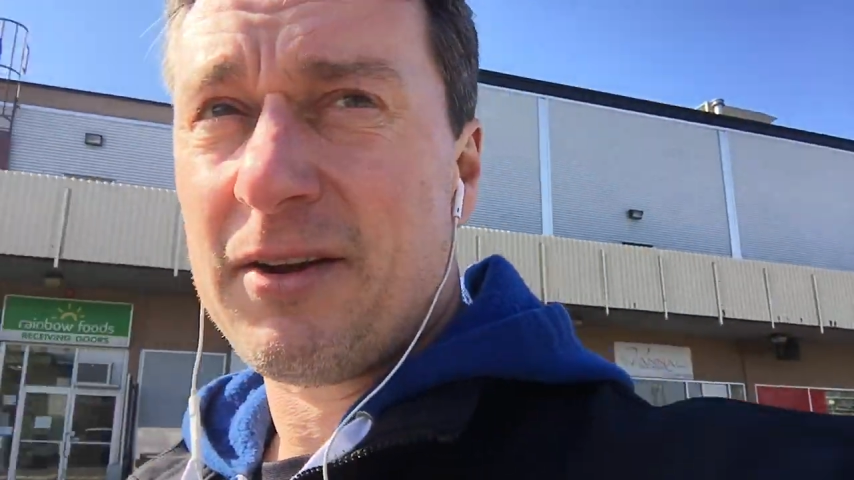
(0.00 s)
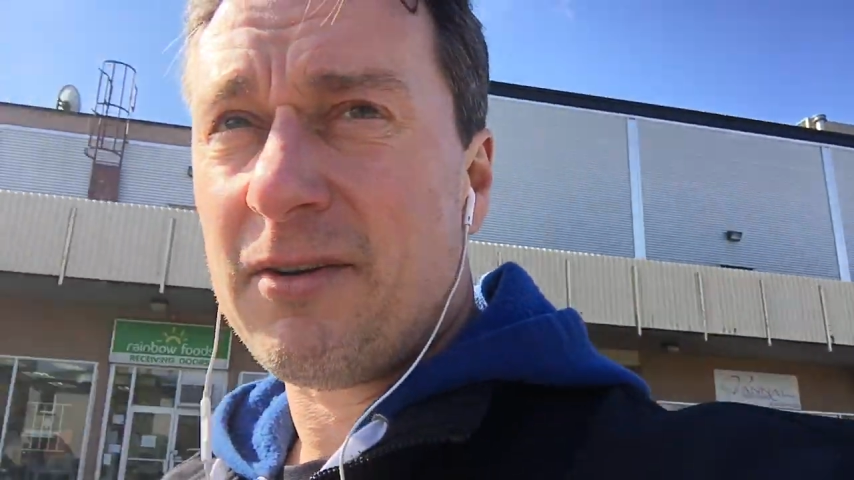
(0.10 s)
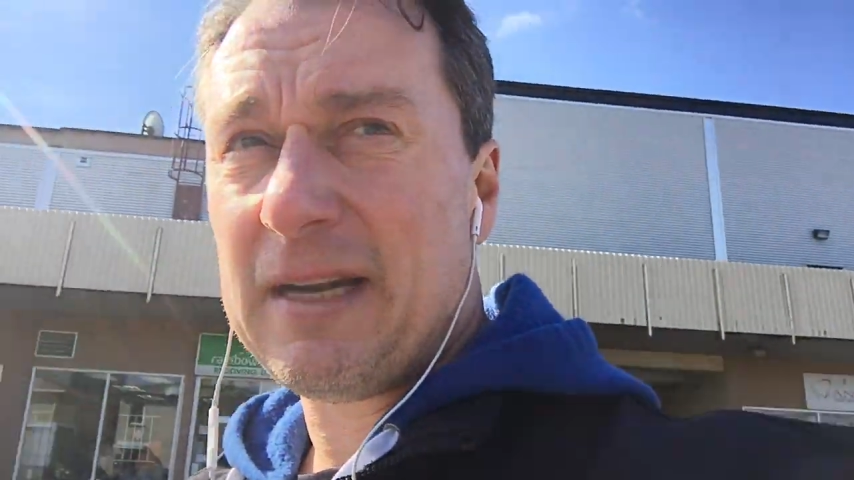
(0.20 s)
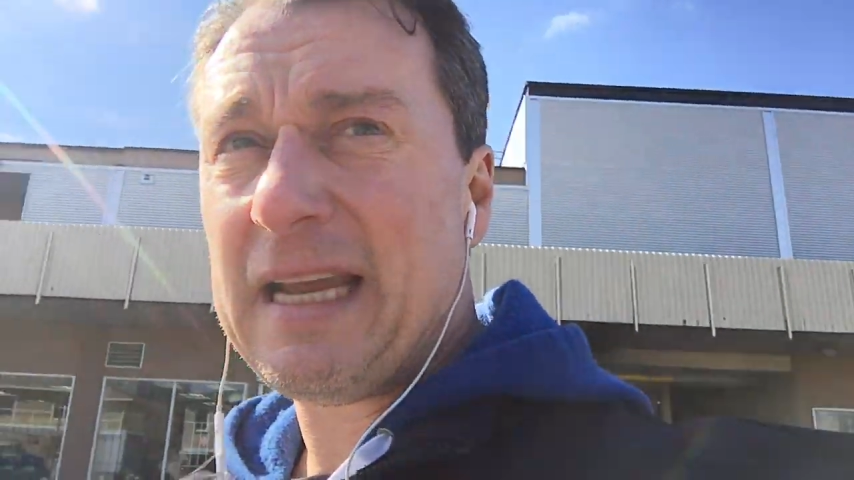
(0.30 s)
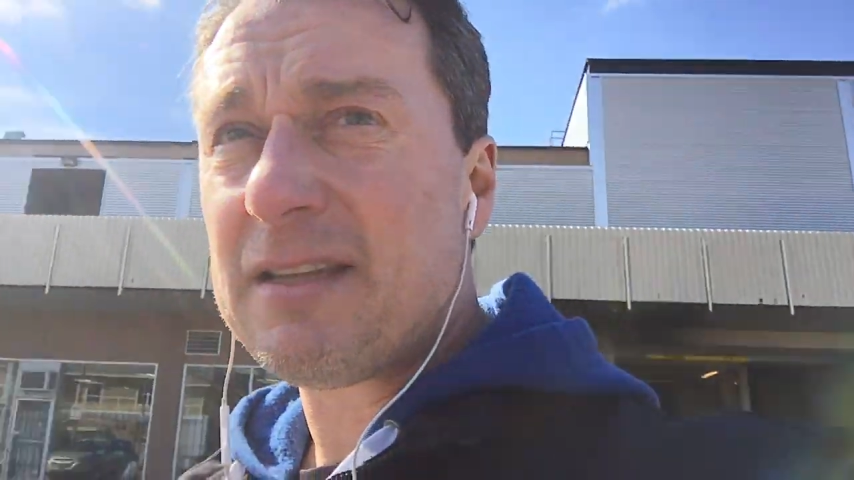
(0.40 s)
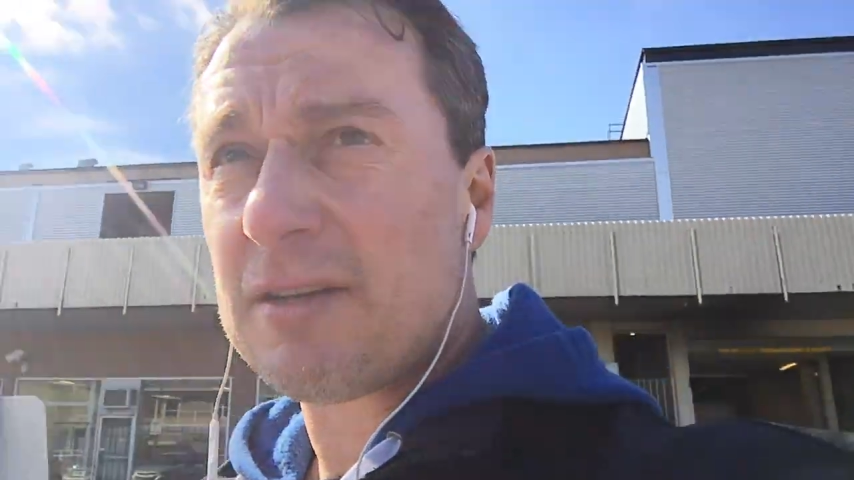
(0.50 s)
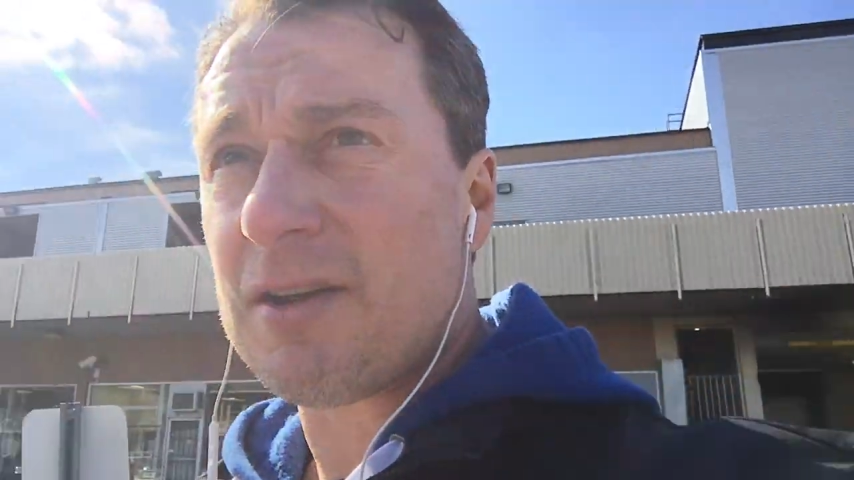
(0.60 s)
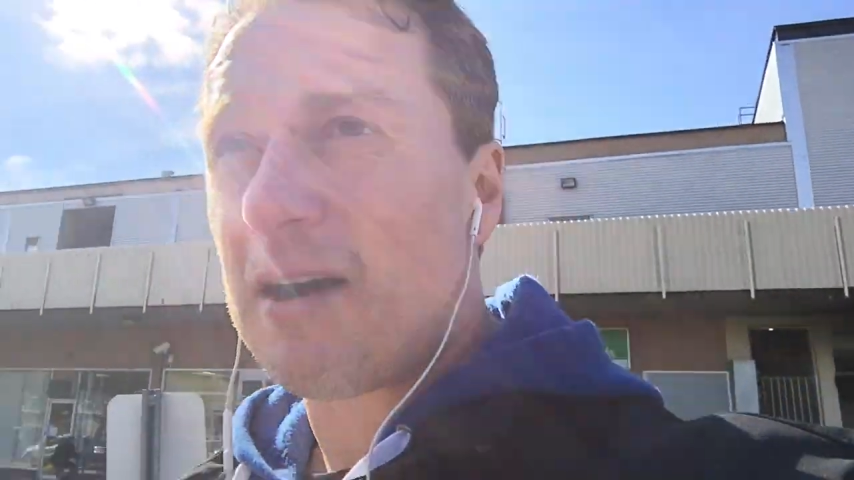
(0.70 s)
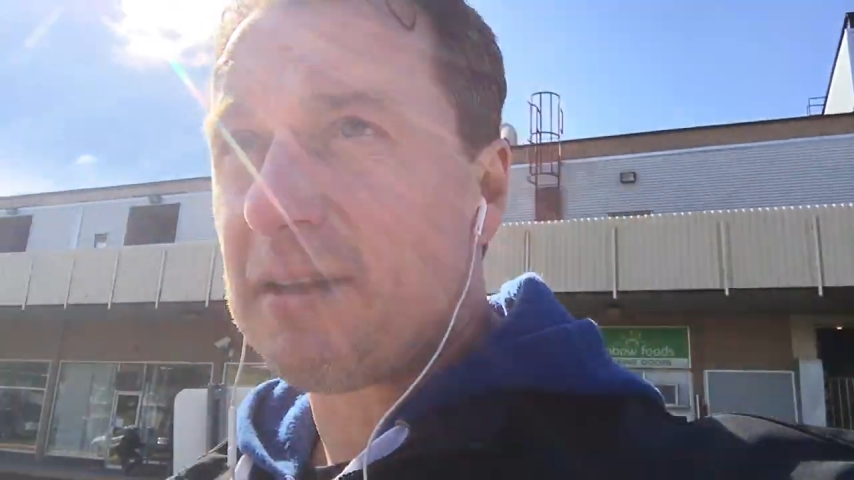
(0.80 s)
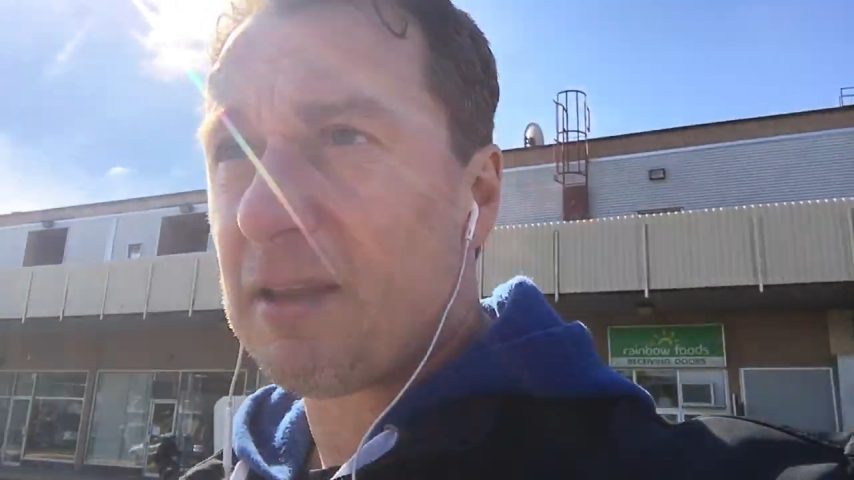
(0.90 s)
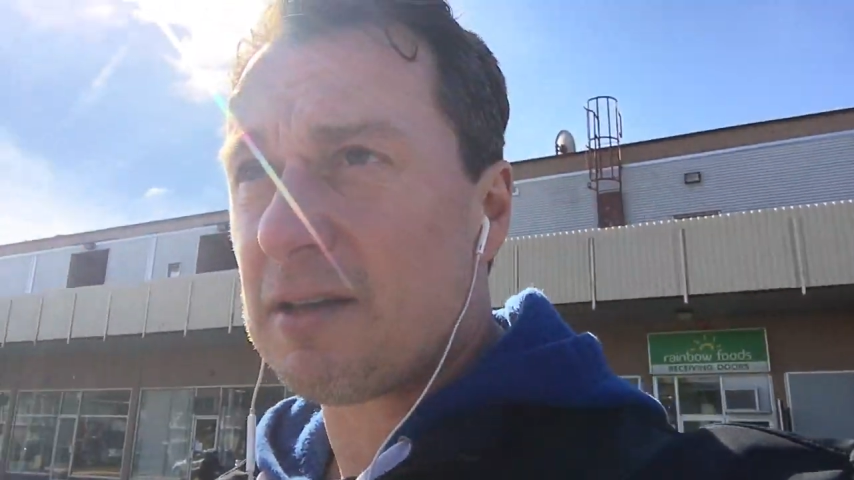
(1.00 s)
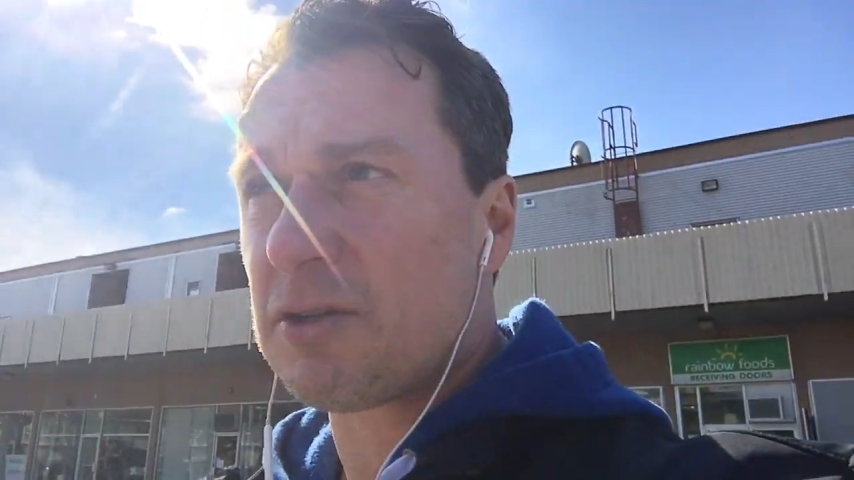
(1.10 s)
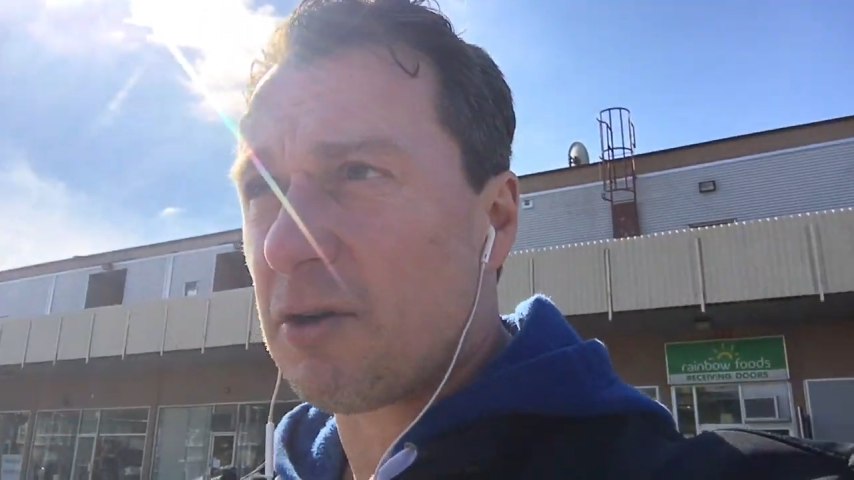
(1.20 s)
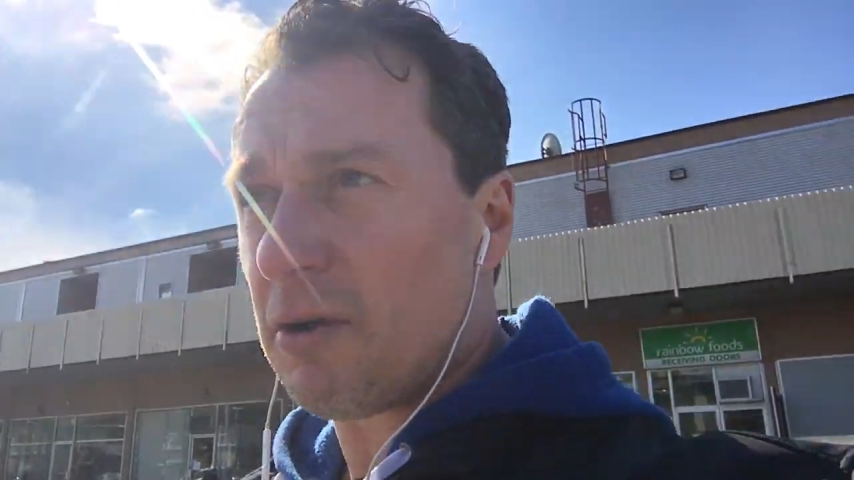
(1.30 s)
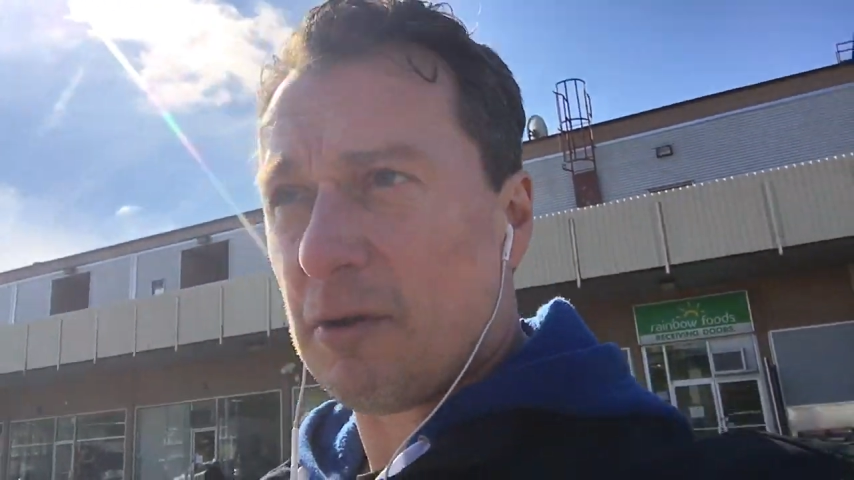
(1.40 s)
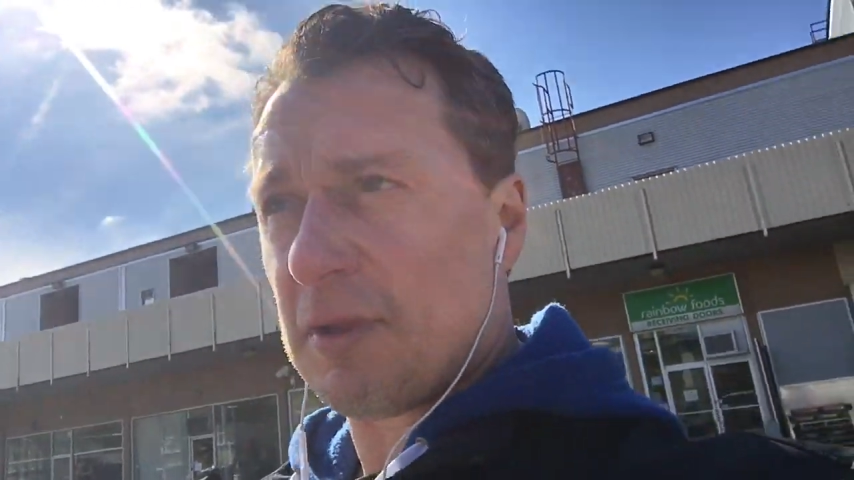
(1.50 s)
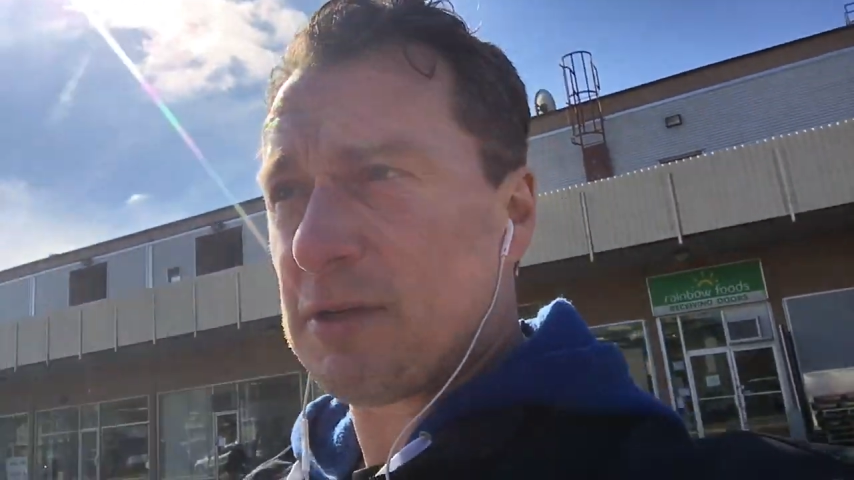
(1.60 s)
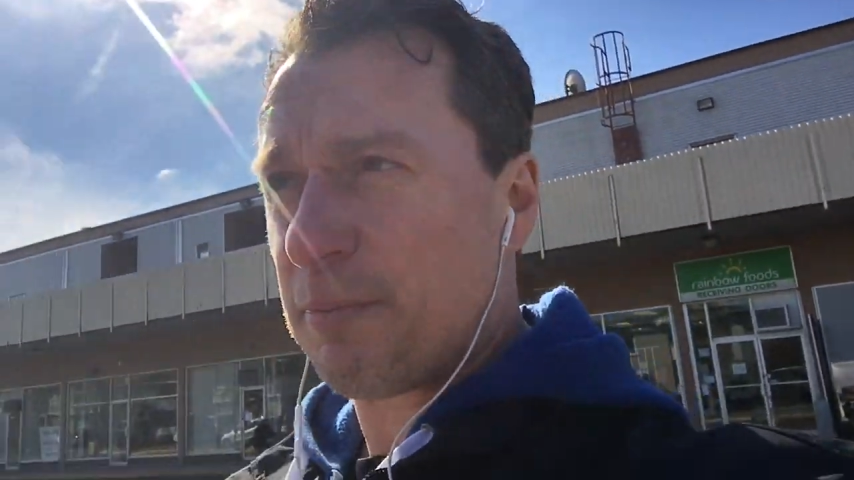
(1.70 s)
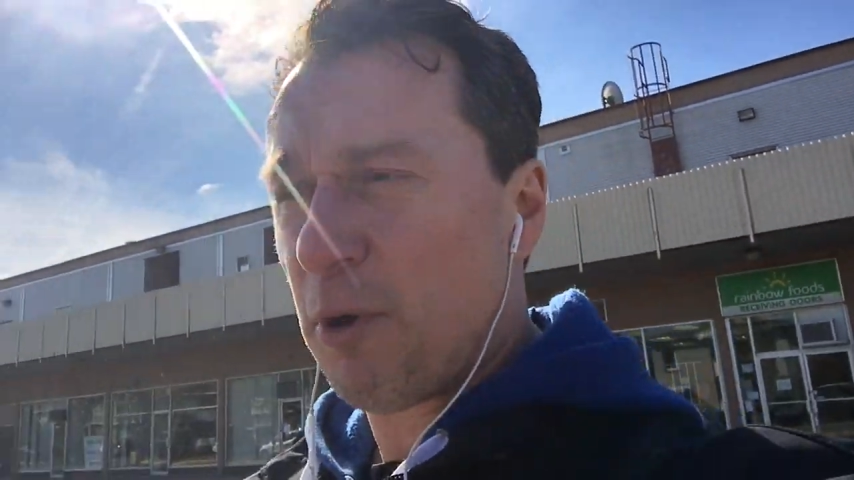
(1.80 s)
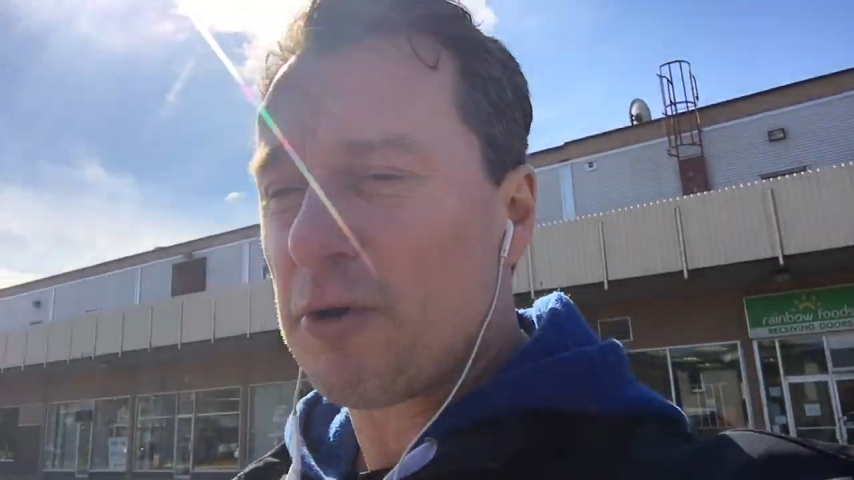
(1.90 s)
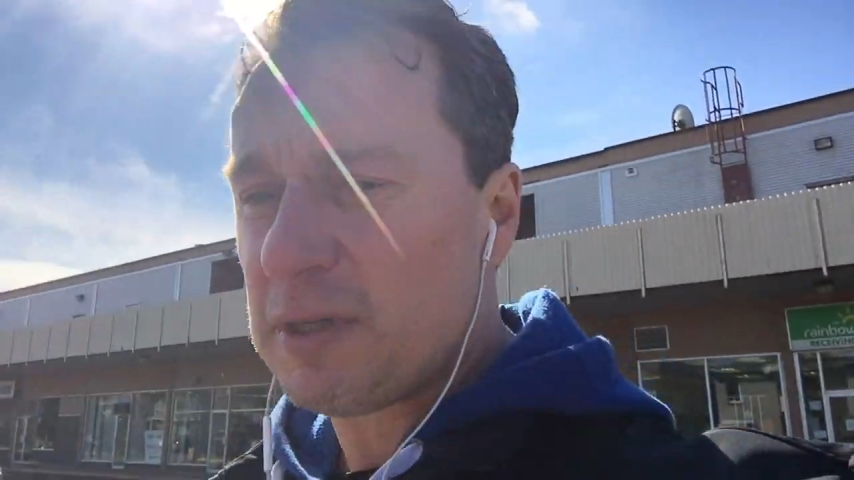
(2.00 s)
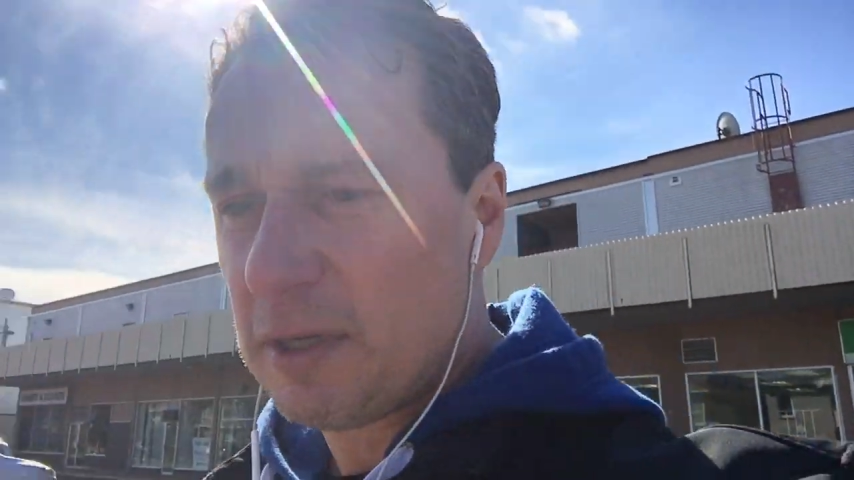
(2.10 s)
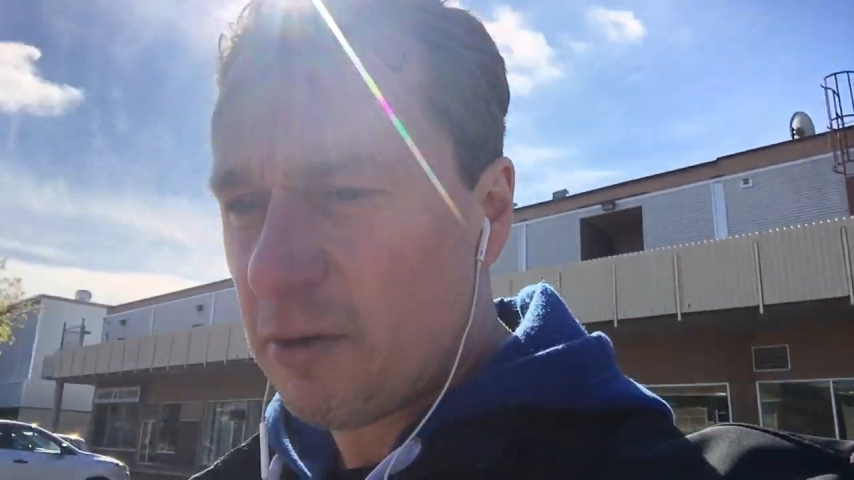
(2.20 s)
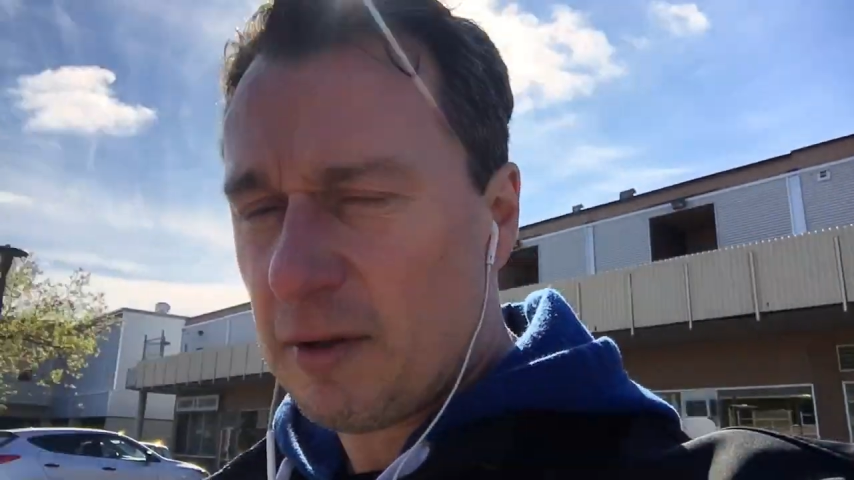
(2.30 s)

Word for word: You don't need to talk to this girl or this person